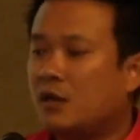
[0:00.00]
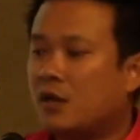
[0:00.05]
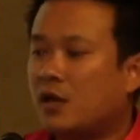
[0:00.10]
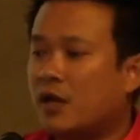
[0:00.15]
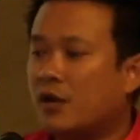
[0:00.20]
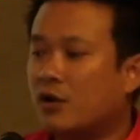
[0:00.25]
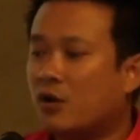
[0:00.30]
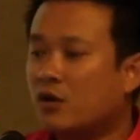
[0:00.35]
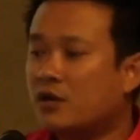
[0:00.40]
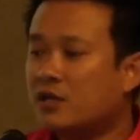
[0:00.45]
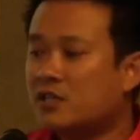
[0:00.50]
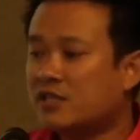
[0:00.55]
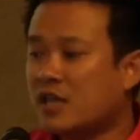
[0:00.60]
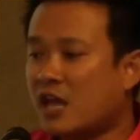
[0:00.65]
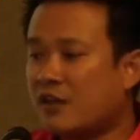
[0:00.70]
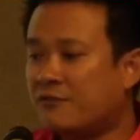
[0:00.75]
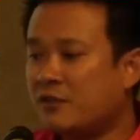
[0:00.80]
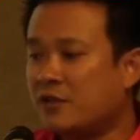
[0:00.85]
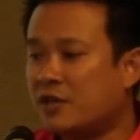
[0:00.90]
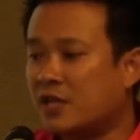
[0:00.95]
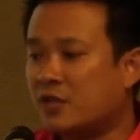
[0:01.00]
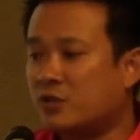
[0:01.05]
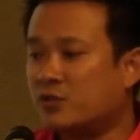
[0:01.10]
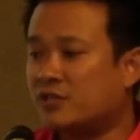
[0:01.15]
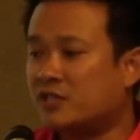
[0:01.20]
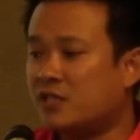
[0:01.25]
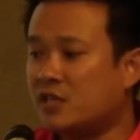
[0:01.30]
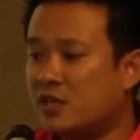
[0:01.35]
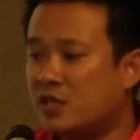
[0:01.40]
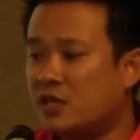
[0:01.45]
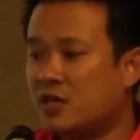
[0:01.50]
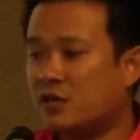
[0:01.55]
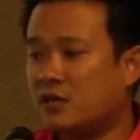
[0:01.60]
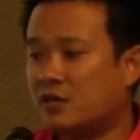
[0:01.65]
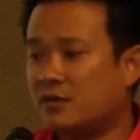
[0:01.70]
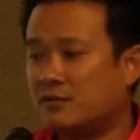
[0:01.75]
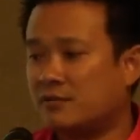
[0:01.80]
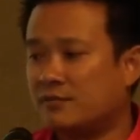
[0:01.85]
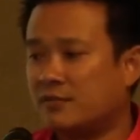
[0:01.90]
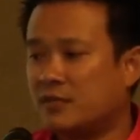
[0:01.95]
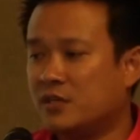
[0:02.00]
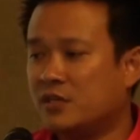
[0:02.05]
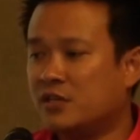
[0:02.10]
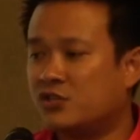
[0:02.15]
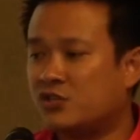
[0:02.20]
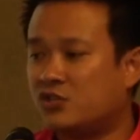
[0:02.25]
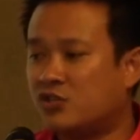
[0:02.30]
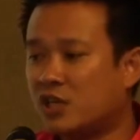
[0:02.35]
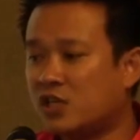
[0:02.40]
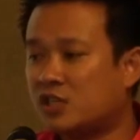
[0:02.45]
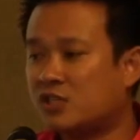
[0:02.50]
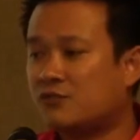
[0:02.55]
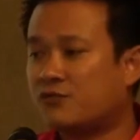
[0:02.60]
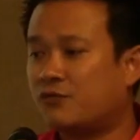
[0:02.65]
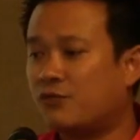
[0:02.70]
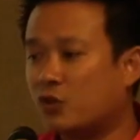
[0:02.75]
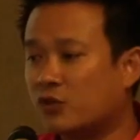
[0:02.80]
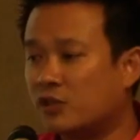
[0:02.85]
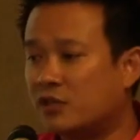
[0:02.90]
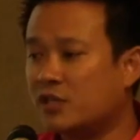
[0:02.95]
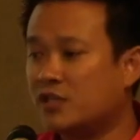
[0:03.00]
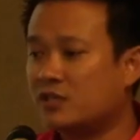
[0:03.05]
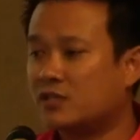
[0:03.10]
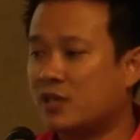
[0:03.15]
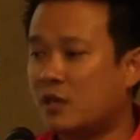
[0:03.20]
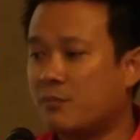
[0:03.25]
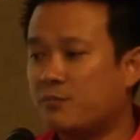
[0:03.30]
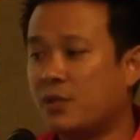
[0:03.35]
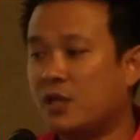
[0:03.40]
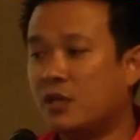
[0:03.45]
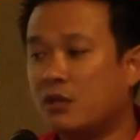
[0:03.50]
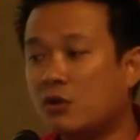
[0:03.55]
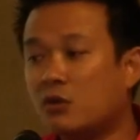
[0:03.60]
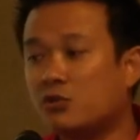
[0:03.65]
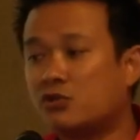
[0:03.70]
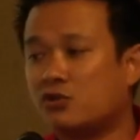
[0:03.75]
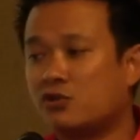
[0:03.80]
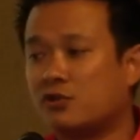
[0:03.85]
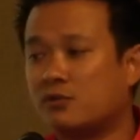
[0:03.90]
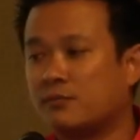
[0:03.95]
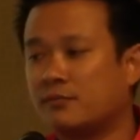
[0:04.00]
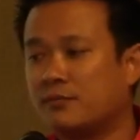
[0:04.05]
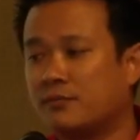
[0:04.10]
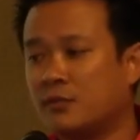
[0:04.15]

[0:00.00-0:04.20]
And all this effort that you see here is just for this campaign launch,